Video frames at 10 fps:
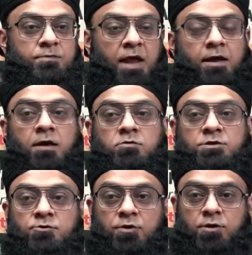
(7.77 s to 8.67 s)
Like I was
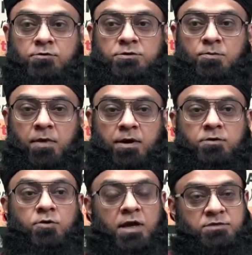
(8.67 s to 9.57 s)
introduced, my
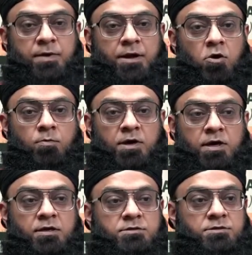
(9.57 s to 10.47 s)
today's my topic
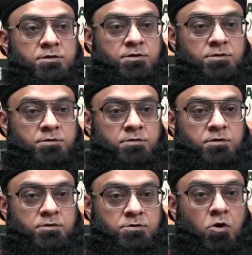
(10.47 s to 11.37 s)
is uh,
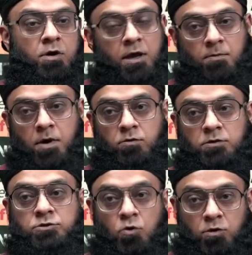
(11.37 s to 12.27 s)
talking about
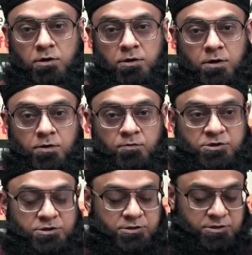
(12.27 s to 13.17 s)
zuhud,
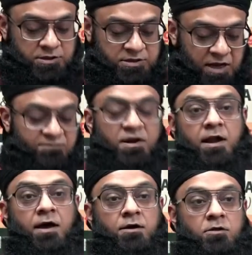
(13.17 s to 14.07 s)
which is the
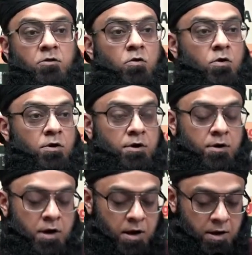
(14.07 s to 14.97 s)
self-denial or
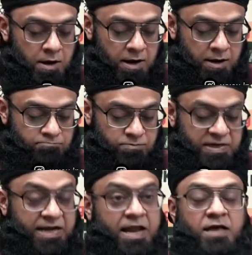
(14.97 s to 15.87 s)
uh,
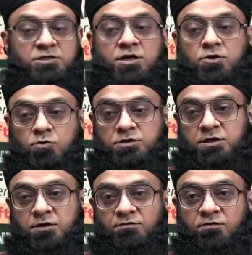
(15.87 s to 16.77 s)
detaching
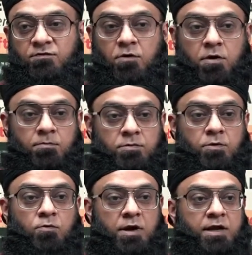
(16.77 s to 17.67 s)
yourself from
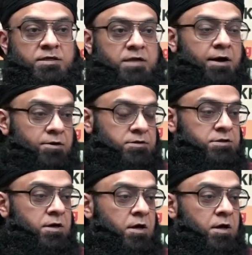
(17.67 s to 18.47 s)
the worldly desires.